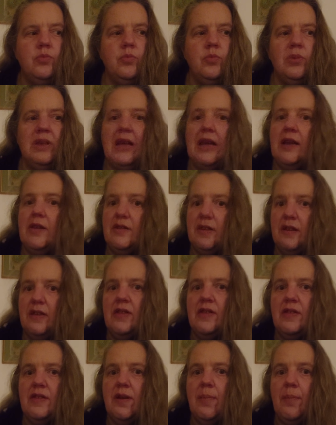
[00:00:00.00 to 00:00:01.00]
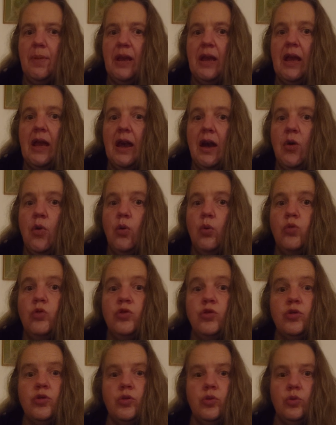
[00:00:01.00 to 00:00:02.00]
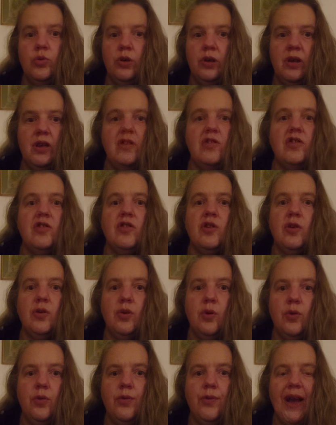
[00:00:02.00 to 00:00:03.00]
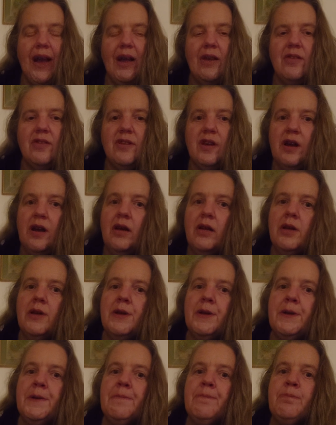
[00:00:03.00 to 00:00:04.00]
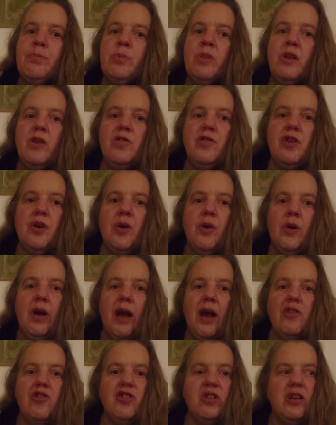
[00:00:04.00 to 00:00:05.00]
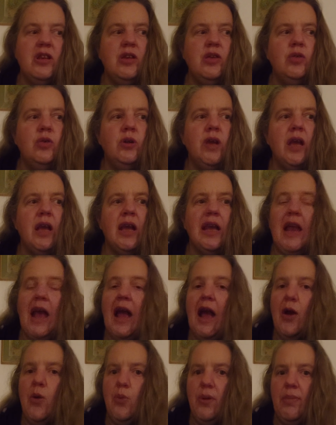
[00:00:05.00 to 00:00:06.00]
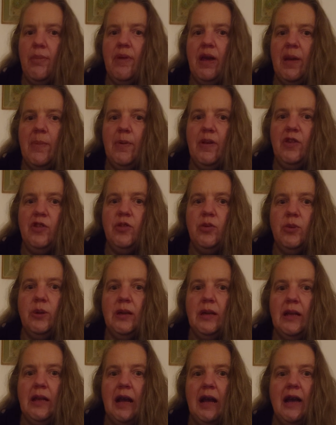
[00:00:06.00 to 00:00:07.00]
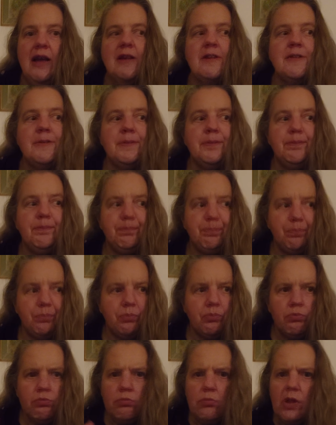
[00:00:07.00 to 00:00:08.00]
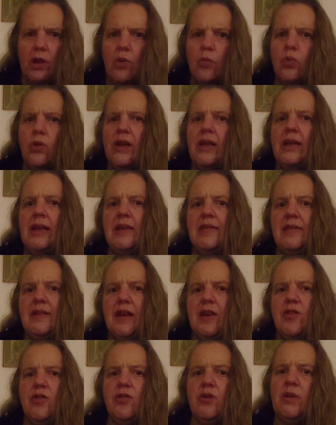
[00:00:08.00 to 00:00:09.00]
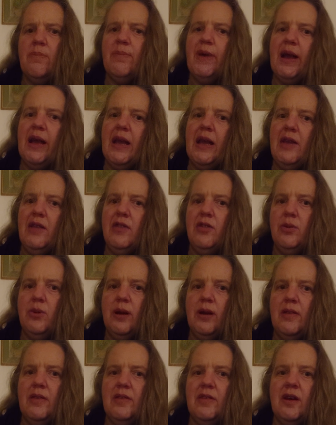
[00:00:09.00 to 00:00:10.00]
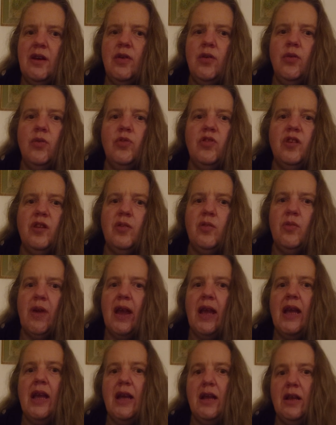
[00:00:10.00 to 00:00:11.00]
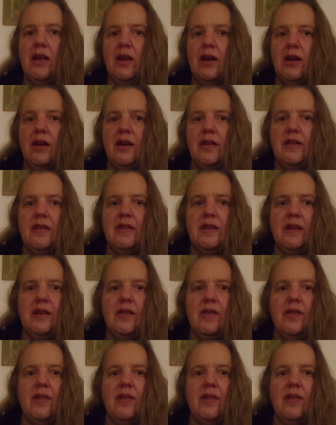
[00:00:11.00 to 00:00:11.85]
linked into somebody else or an external factor. So actually looking at how we may be doing that, really centering back into ourselves and recognizing